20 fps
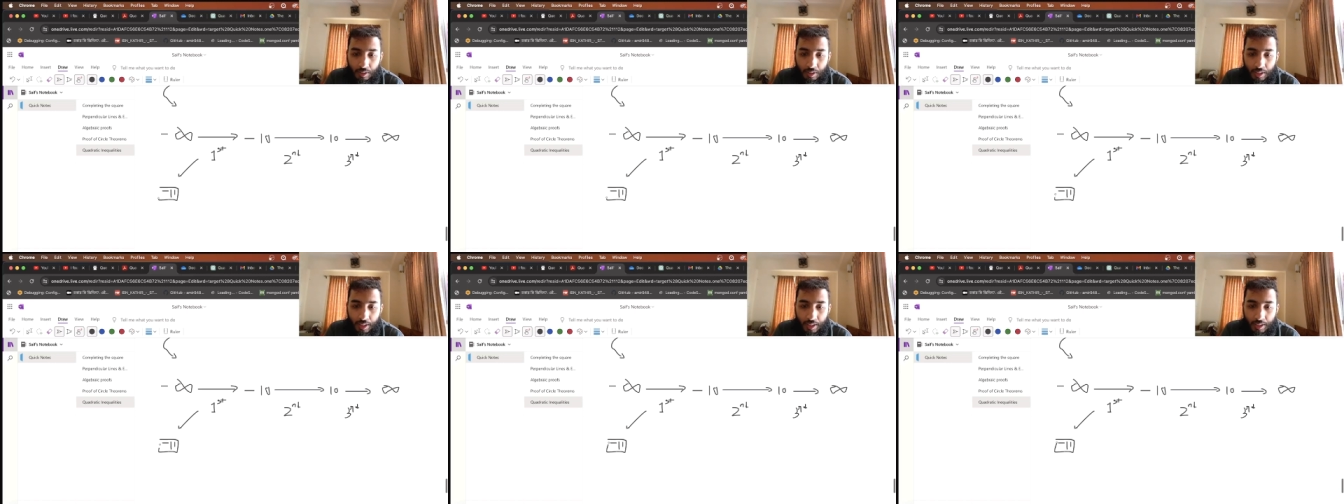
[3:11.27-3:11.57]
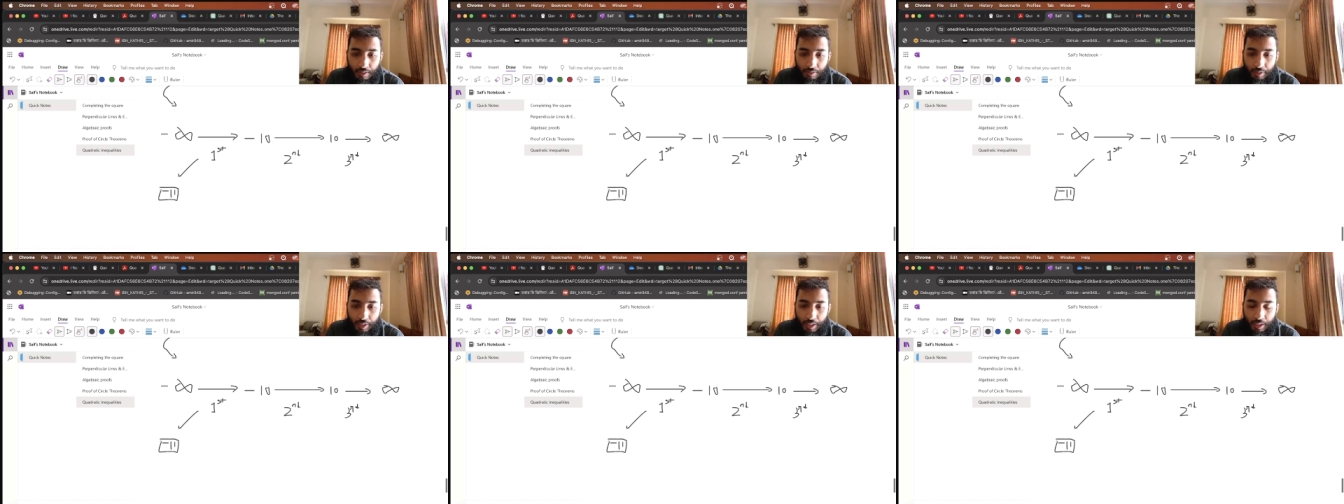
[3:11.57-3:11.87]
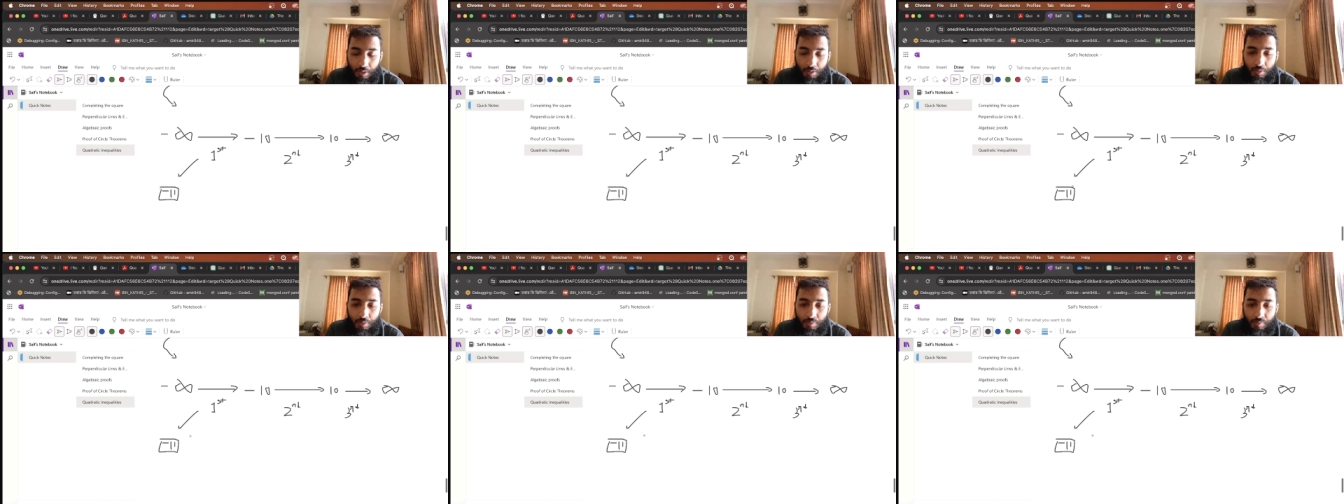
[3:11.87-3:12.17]
as a
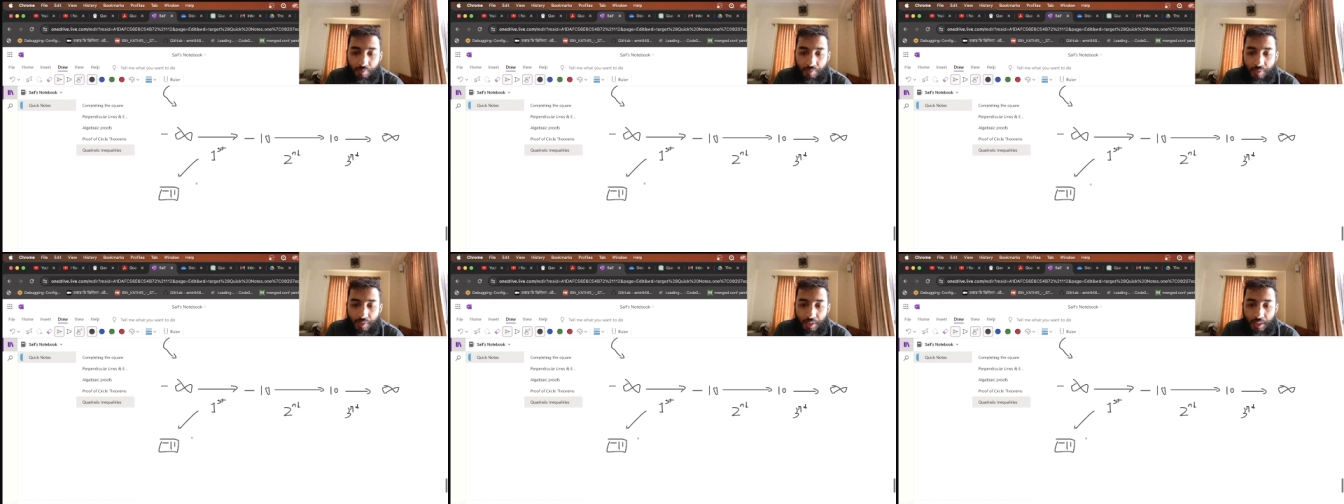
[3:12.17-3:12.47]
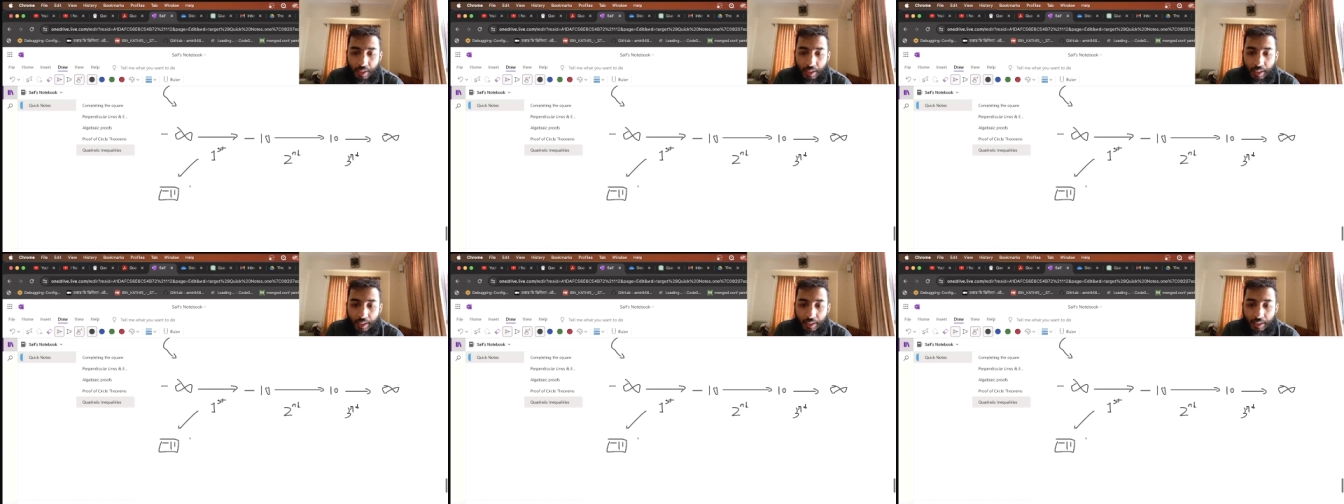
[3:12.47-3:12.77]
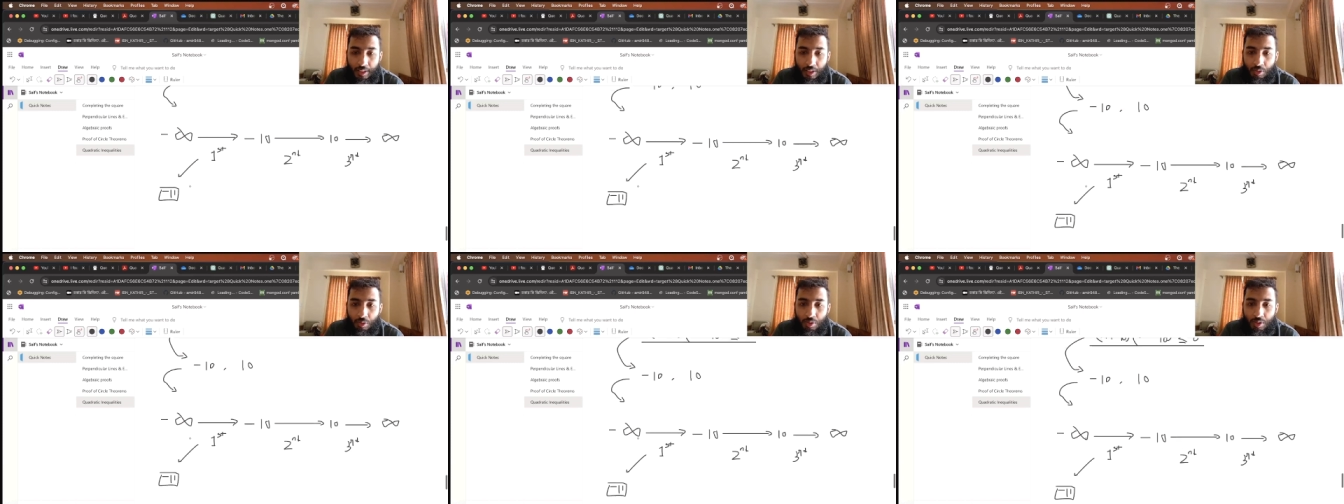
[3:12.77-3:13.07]
value
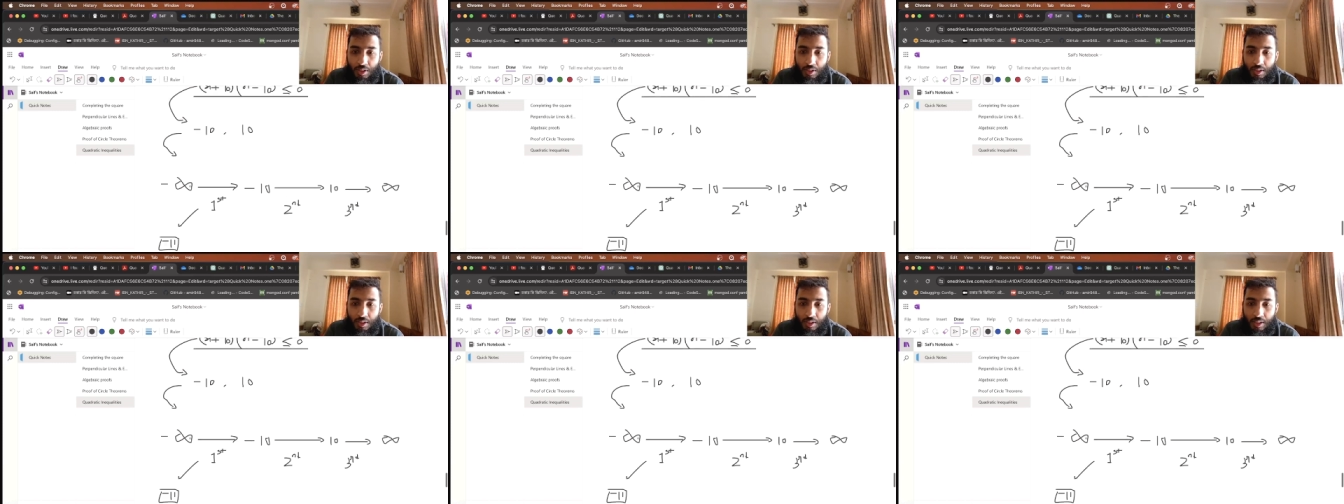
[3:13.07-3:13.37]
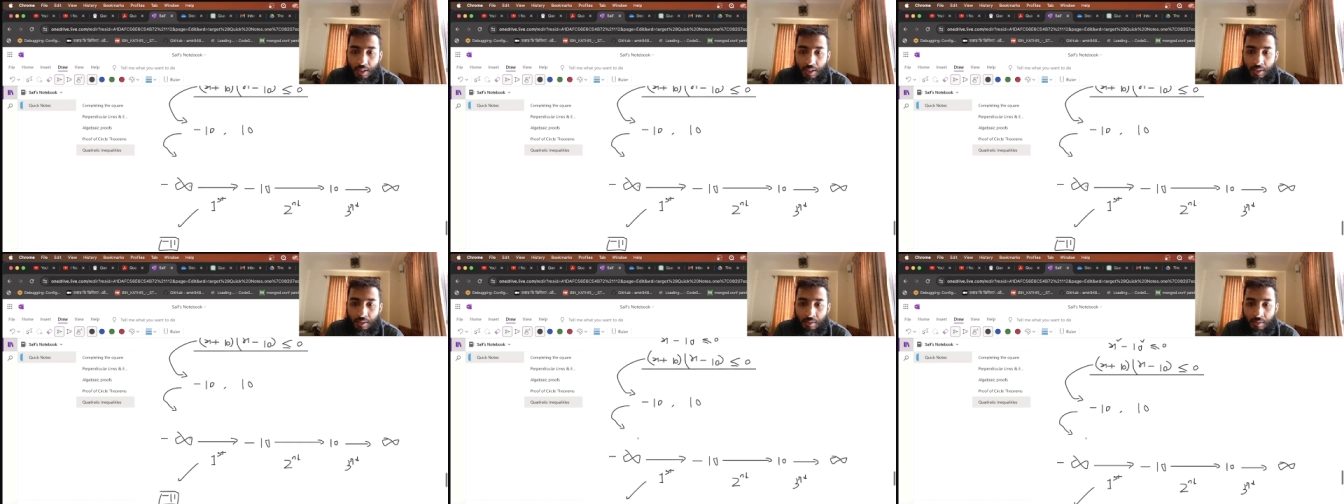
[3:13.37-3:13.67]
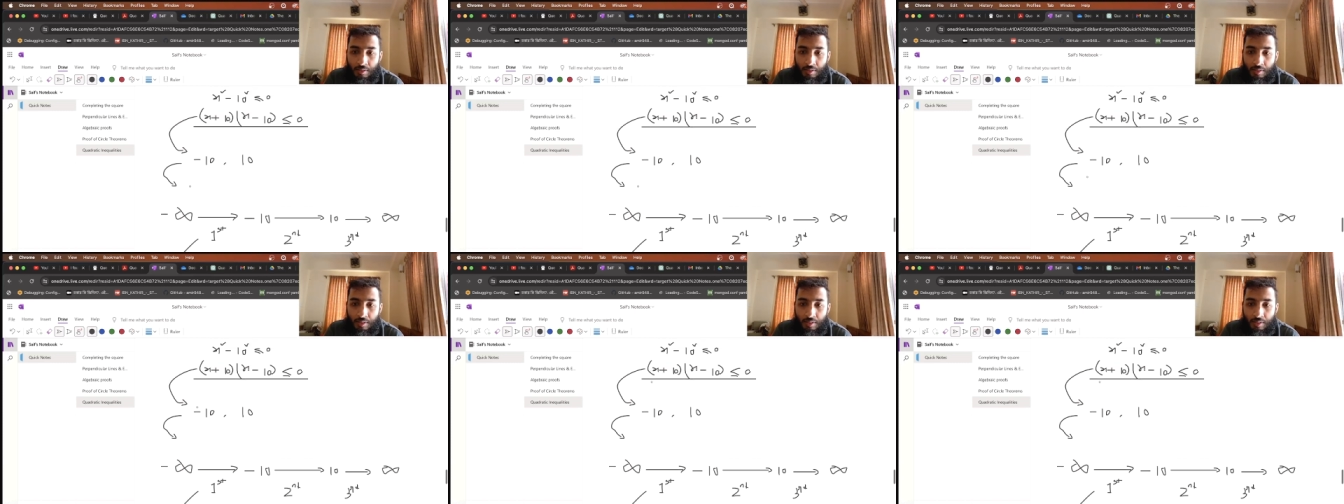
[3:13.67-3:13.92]
and use it in